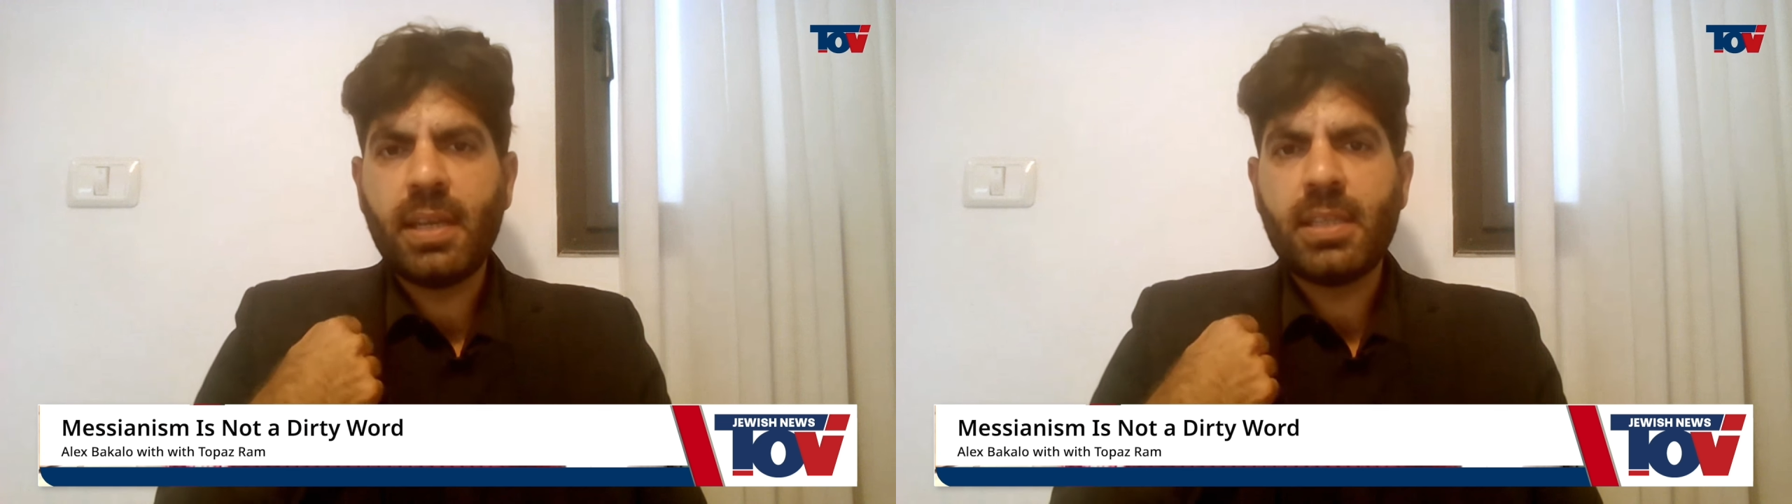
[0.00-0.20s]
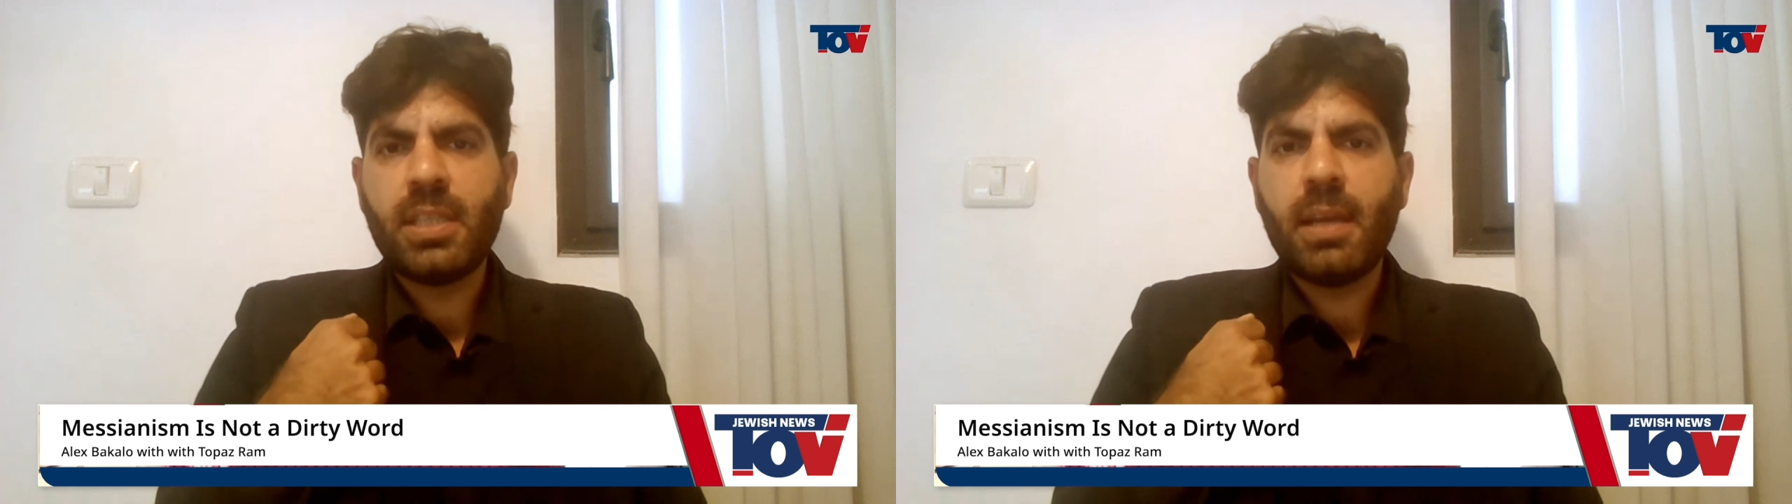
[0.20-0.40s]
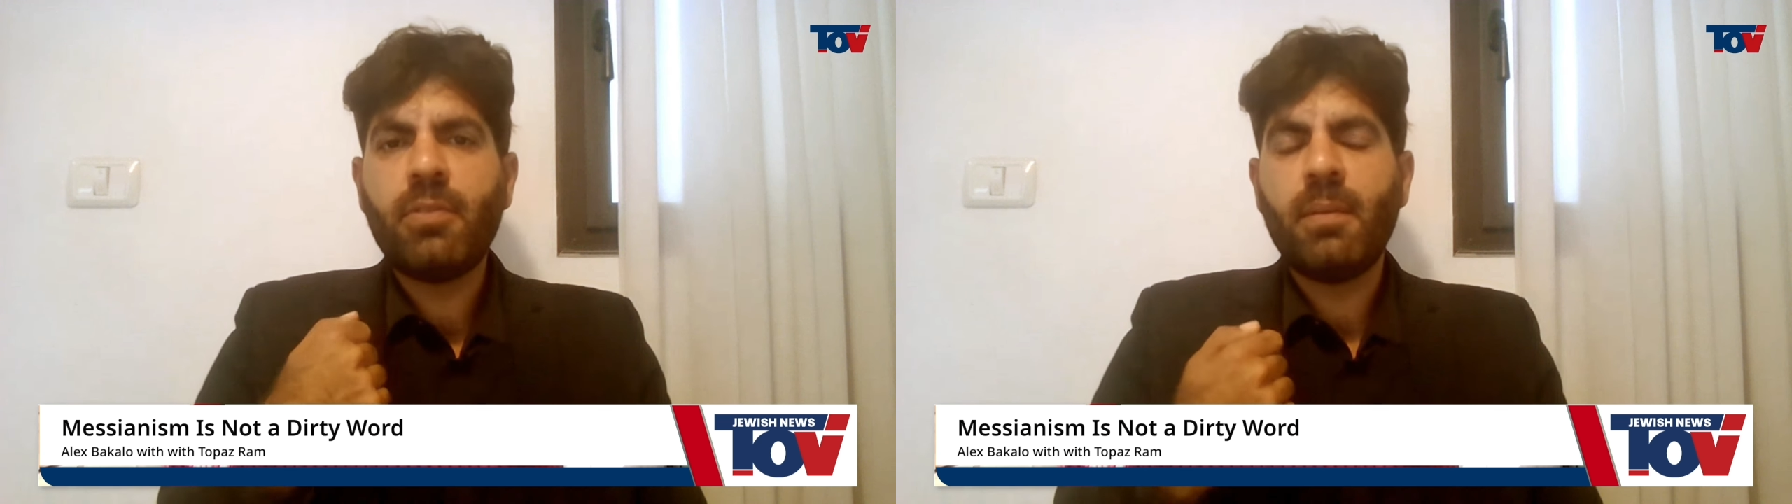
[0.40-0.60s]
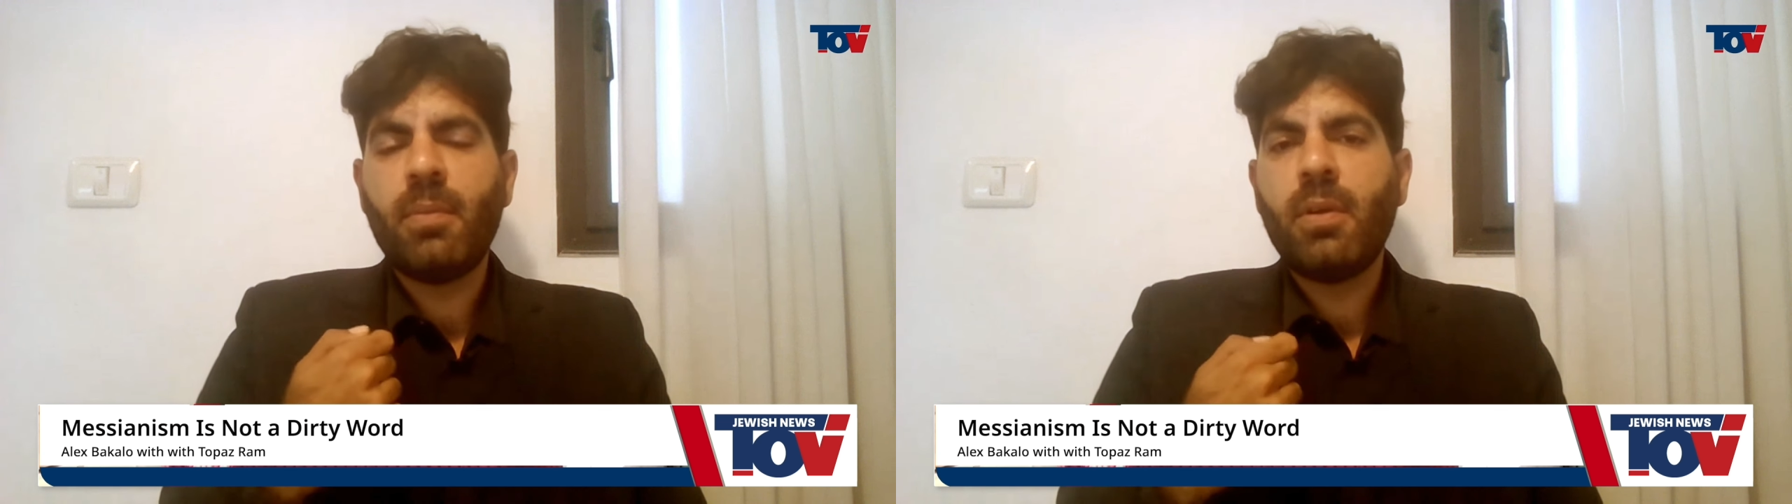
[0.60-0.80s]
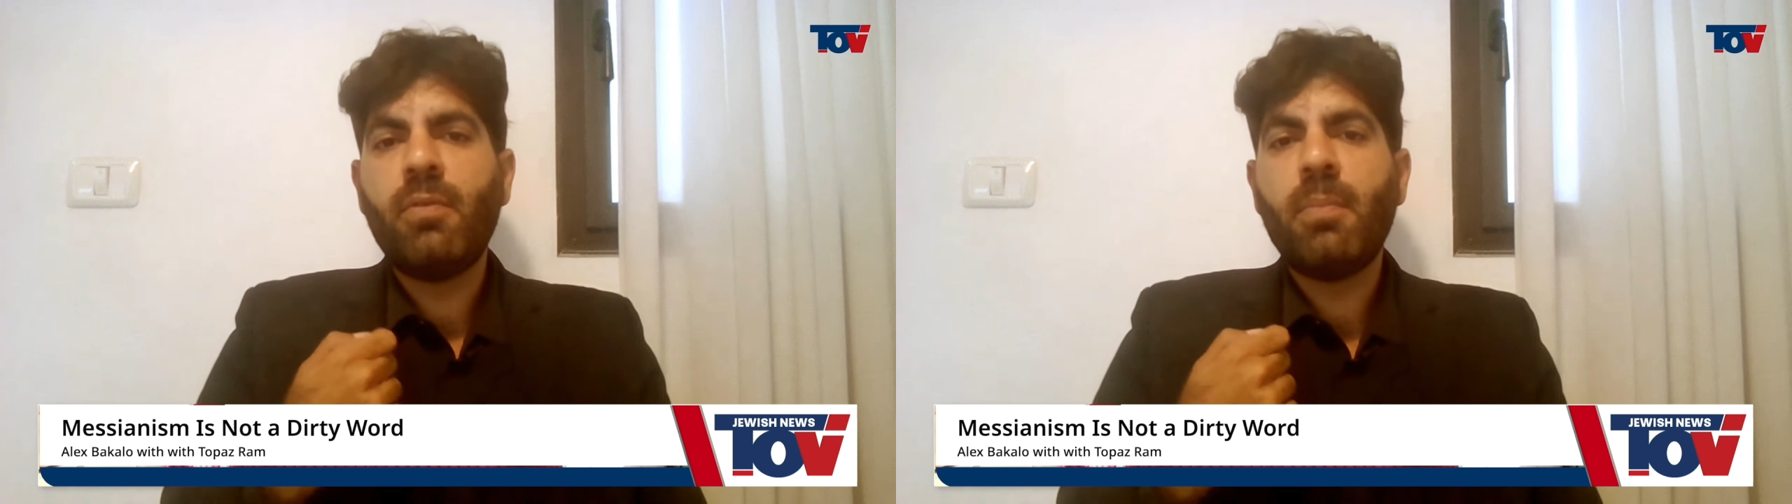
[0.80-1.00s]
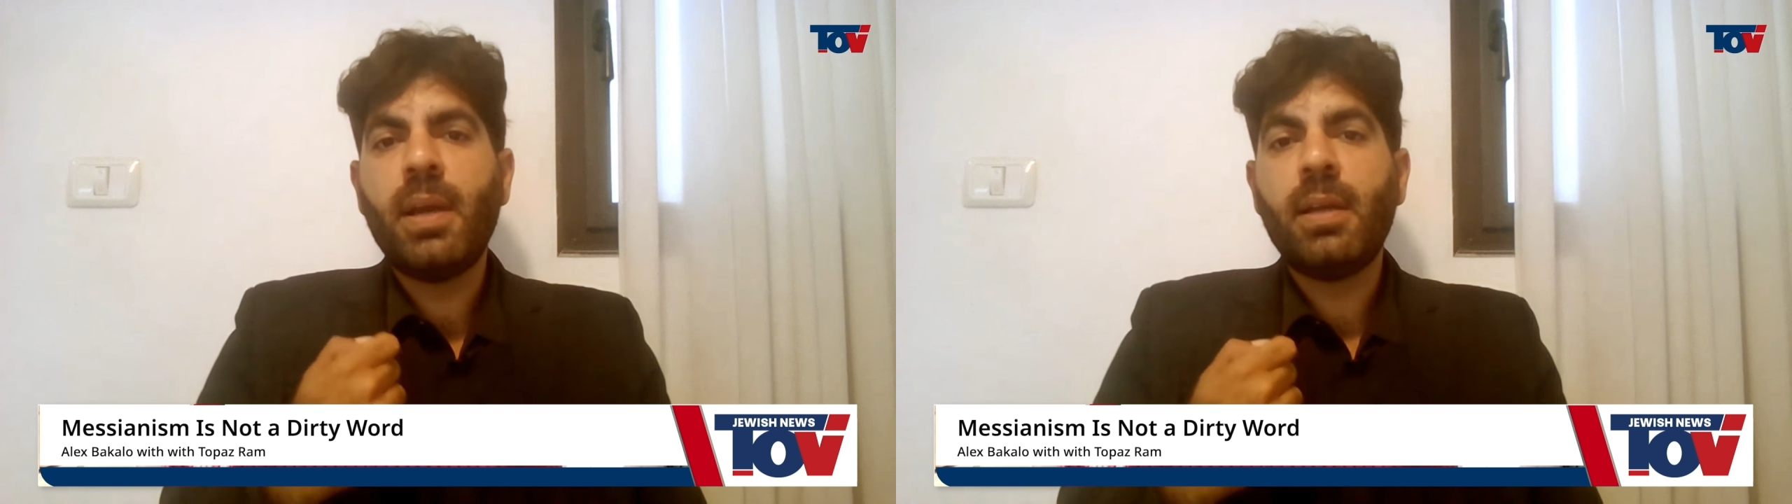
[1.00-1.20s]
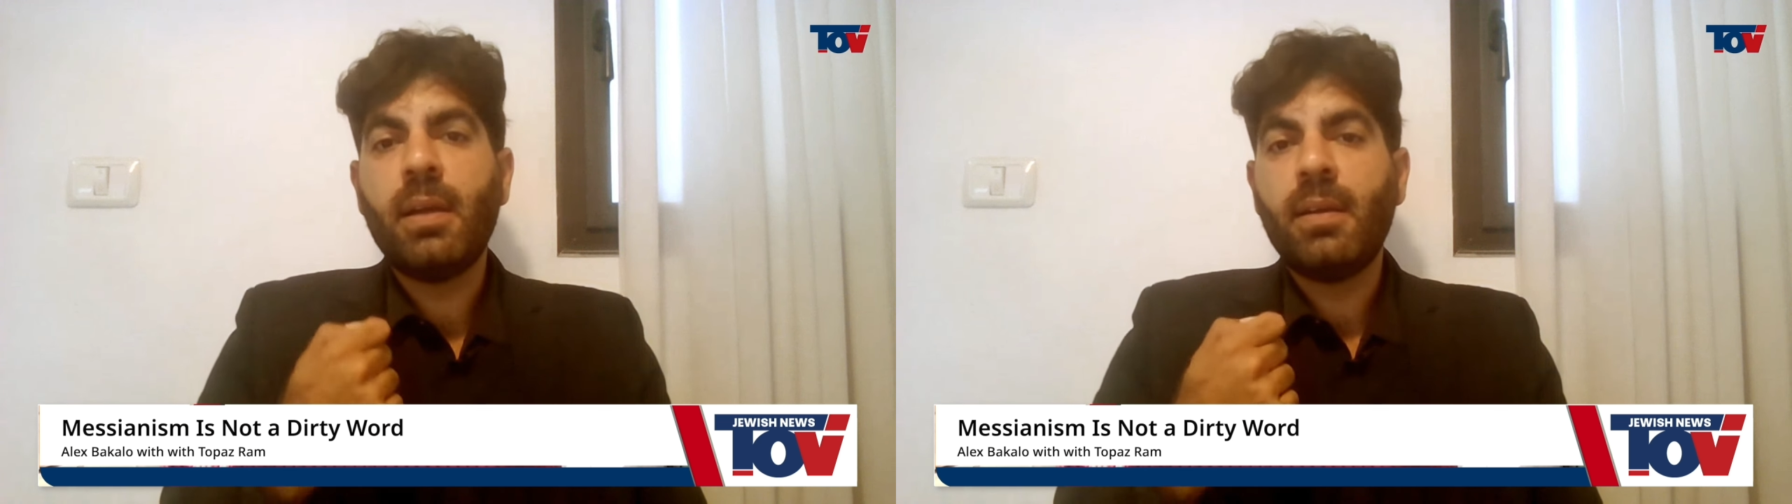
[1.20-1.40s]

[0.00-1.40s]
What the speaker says: and self-improvement.